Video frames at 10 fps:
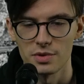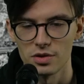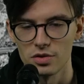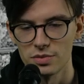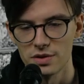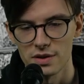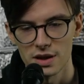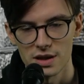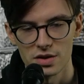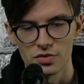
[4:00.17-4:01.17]
home
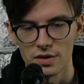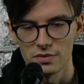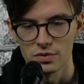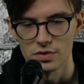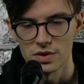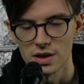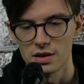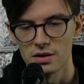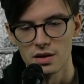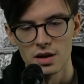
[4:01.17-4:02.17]
devices travels and
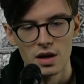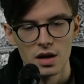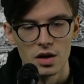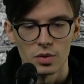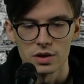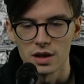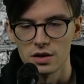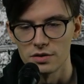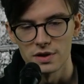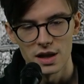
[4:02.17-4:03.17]
what kind
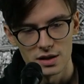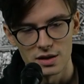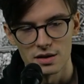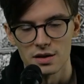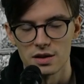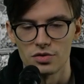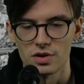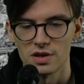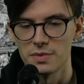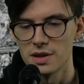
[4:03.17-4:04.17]
of data that it
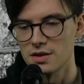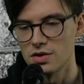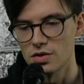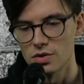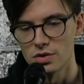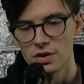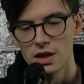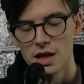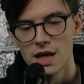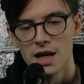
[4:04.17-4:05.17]
transmits and so on.
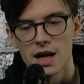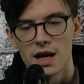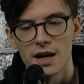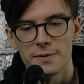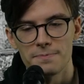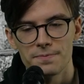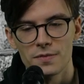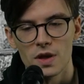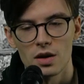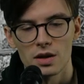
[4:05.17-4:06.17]

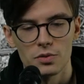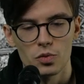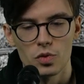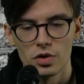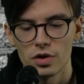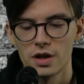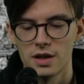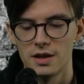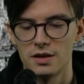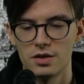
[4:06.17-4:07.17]
The work
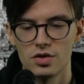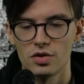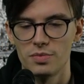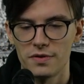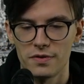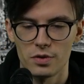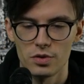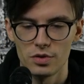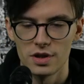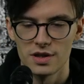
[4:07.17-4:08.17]
that you saw before
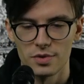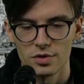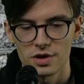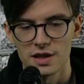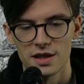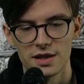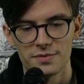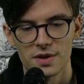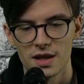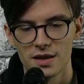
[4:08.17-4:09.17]
is mostly
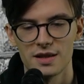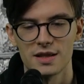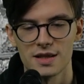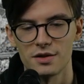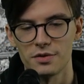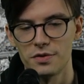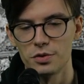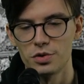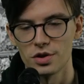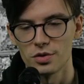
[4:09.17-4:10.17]
this kind of
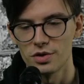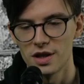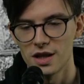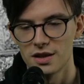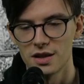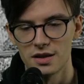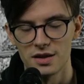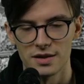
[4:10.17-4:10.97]
future-oriented,